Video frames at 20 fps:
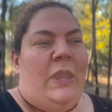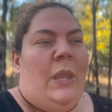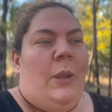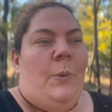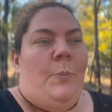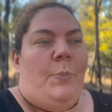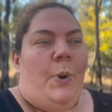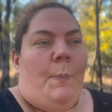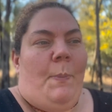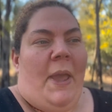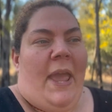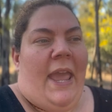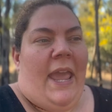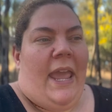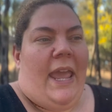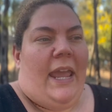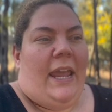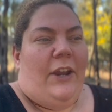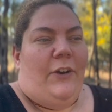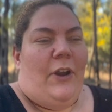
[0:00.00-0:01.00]

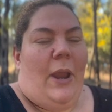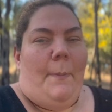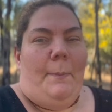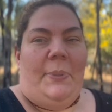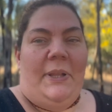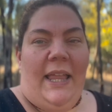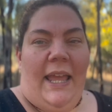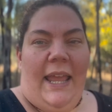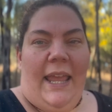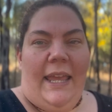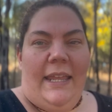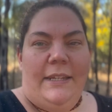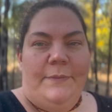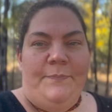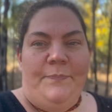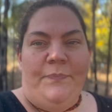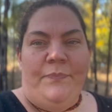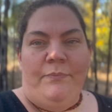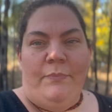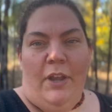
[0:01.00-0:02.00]
prepare and plan
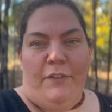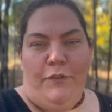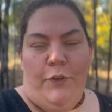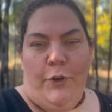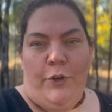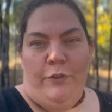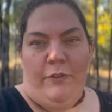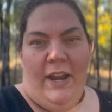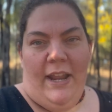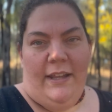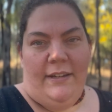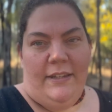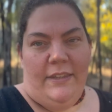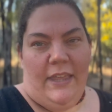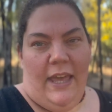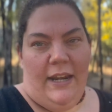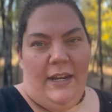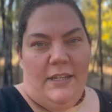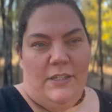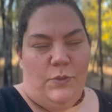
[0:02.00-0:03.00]
my food around
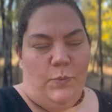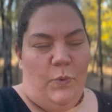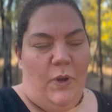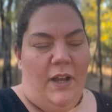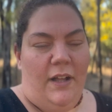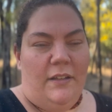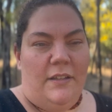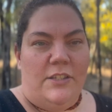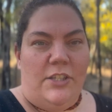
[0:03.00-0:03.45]
that as well.